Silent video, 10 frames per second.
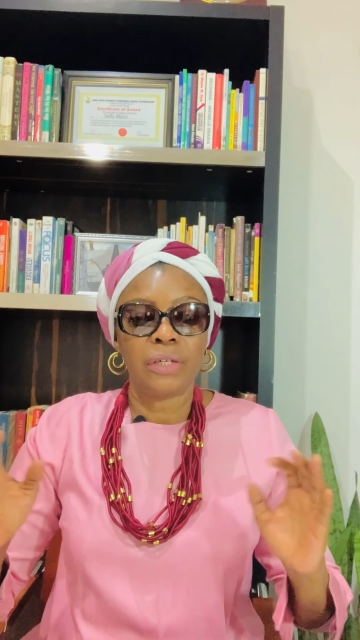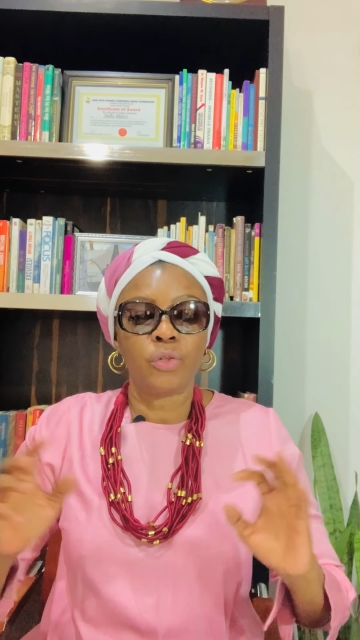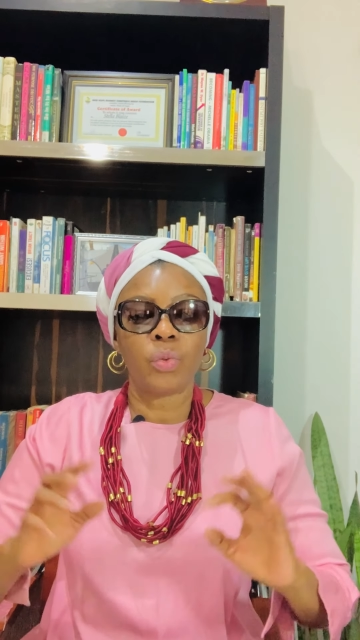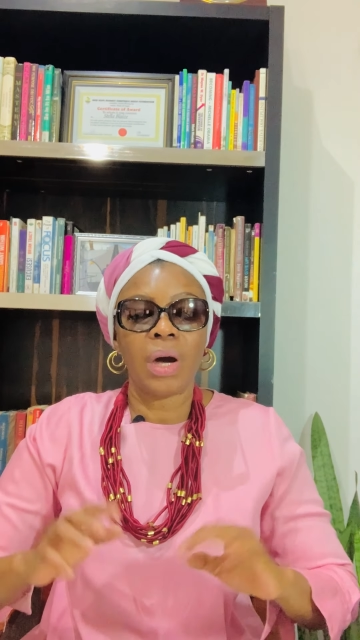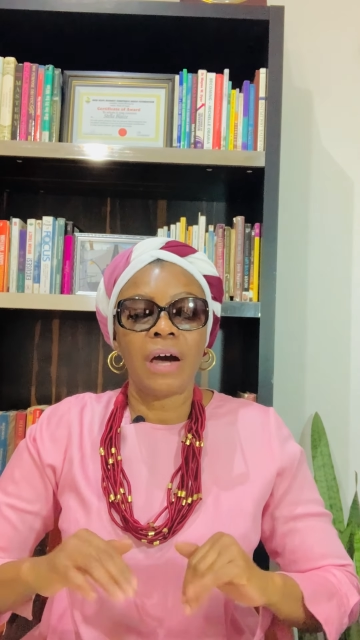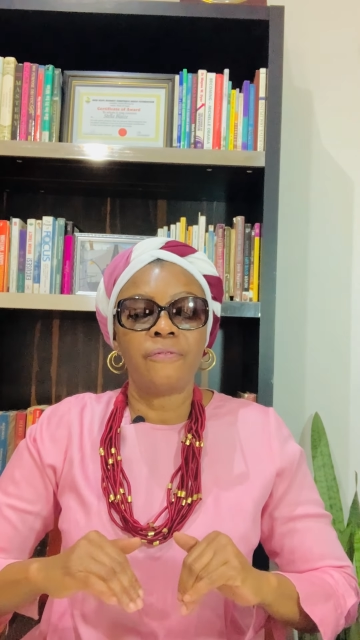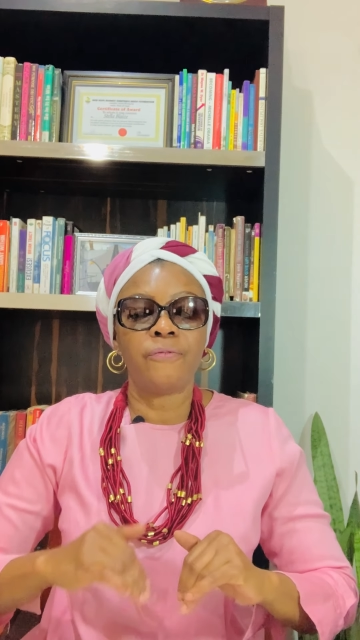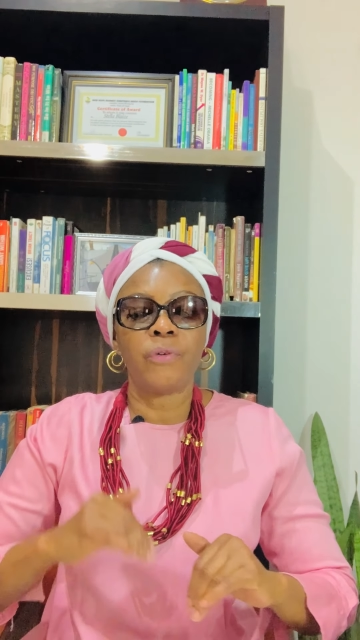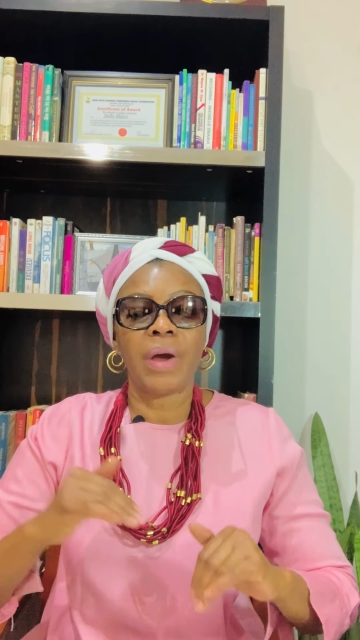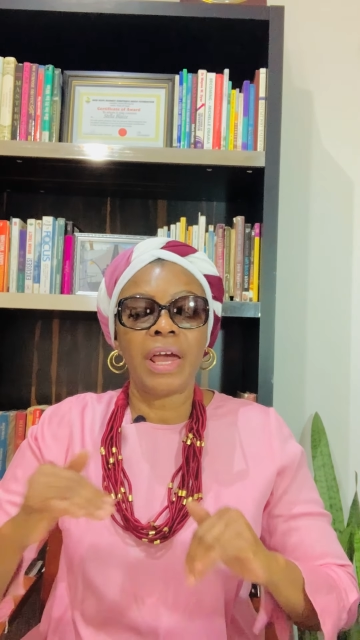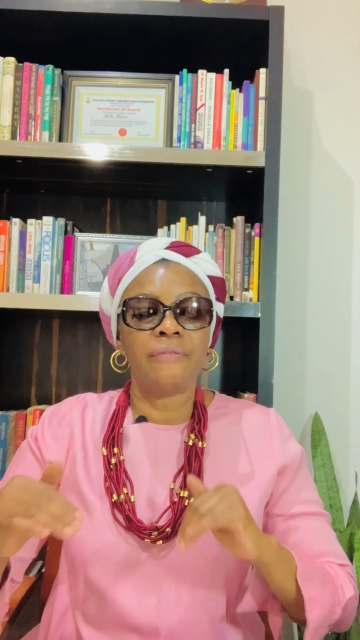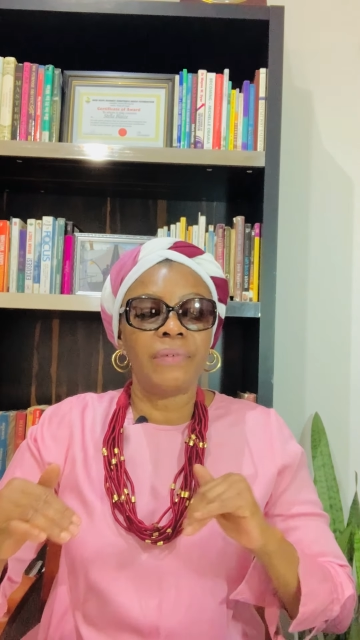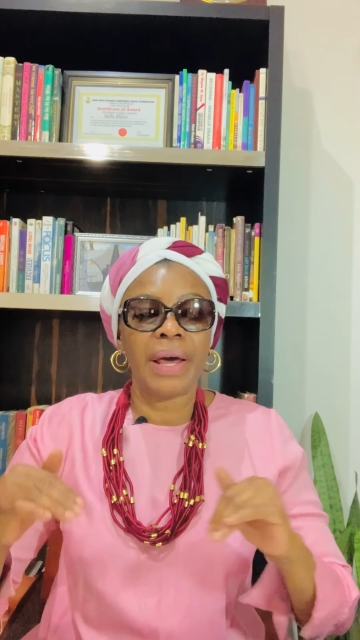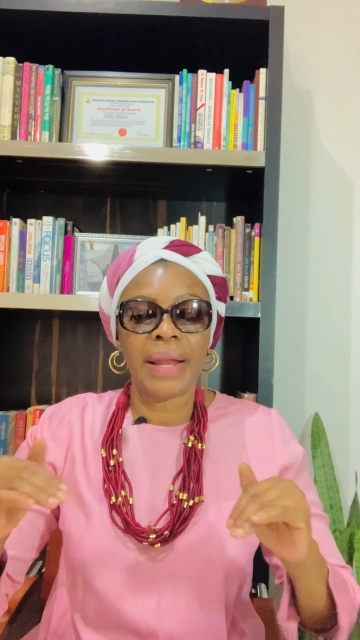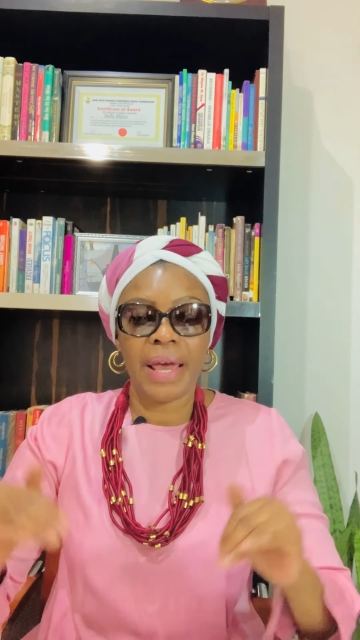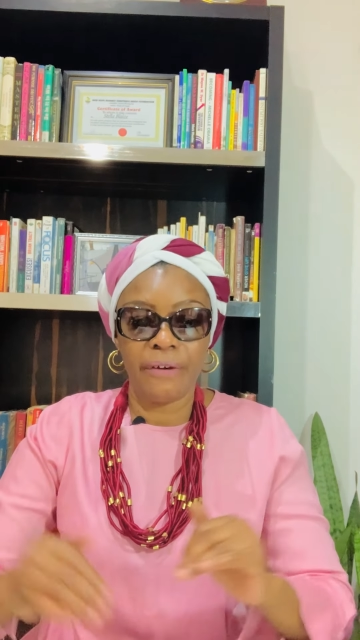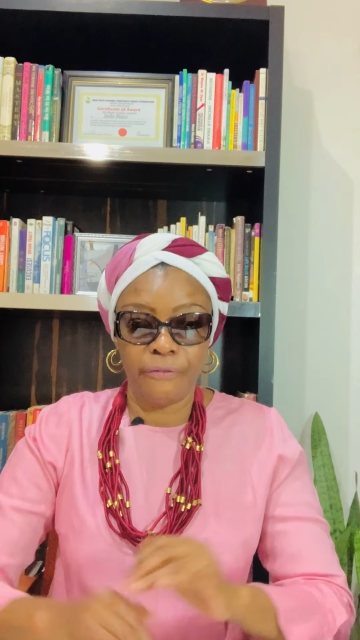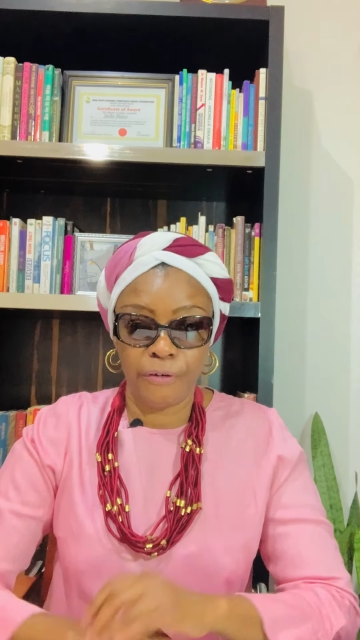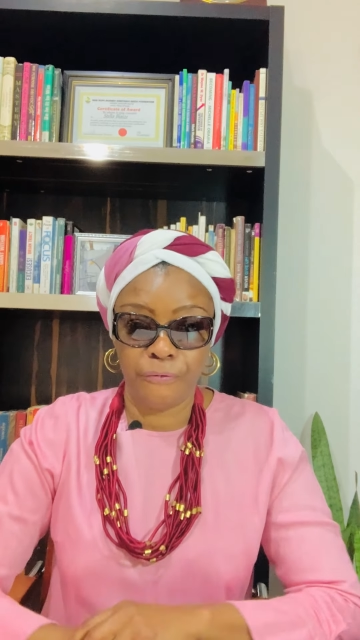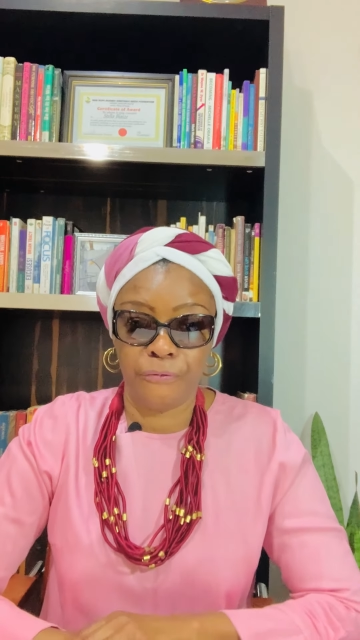to have forever and
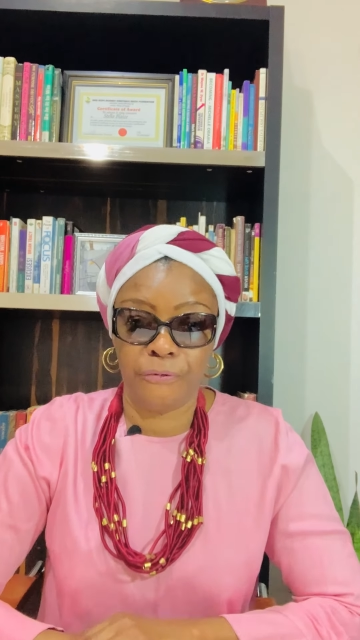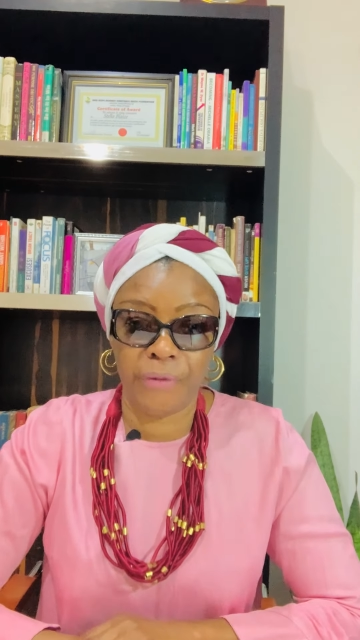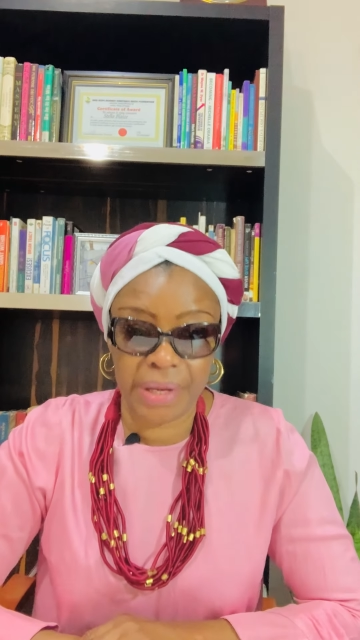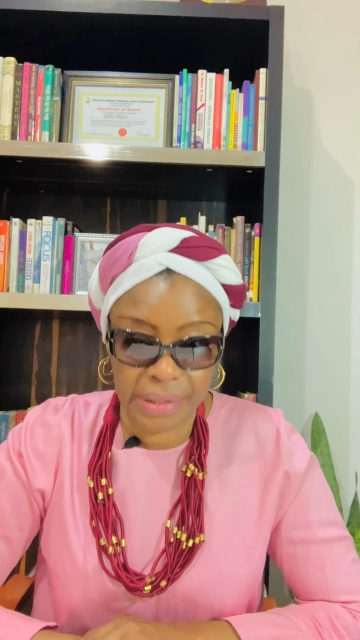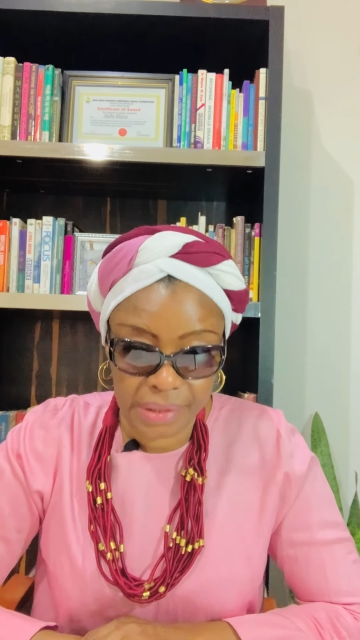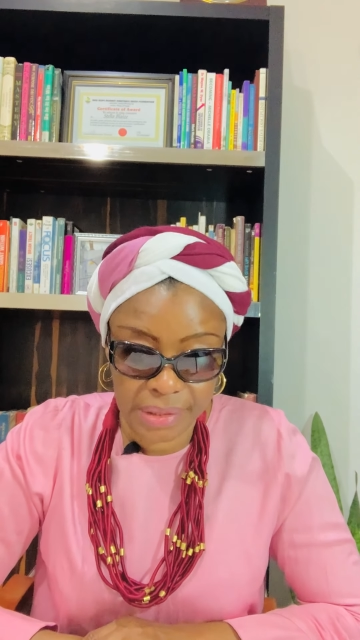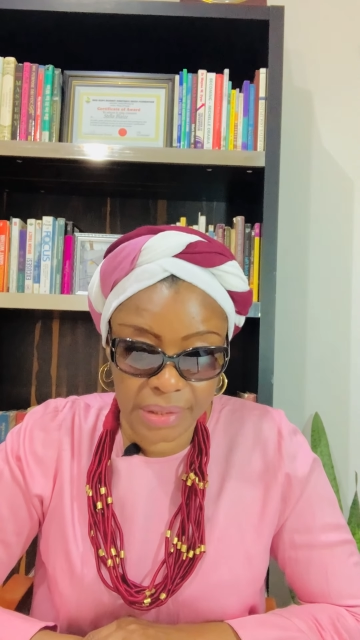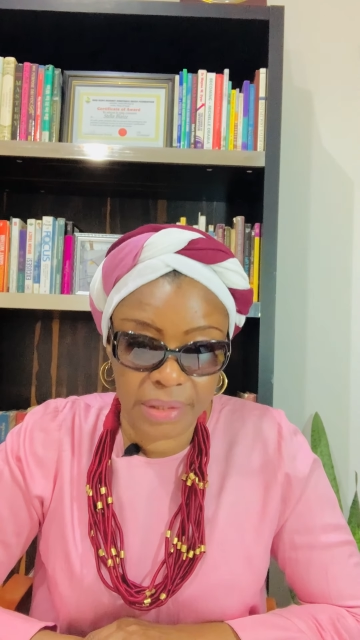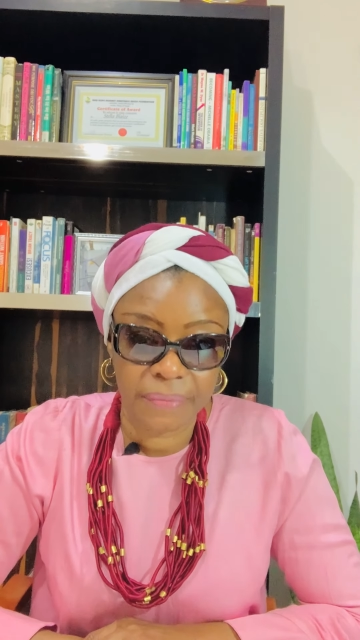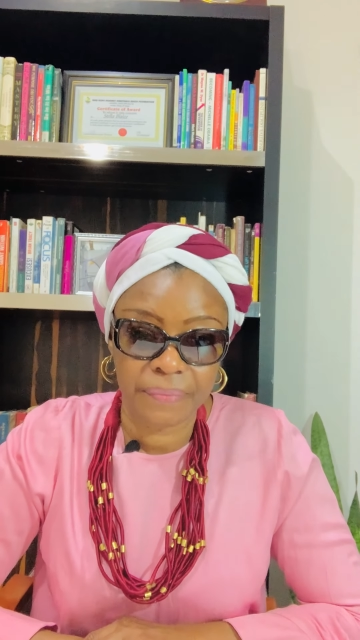ever friends.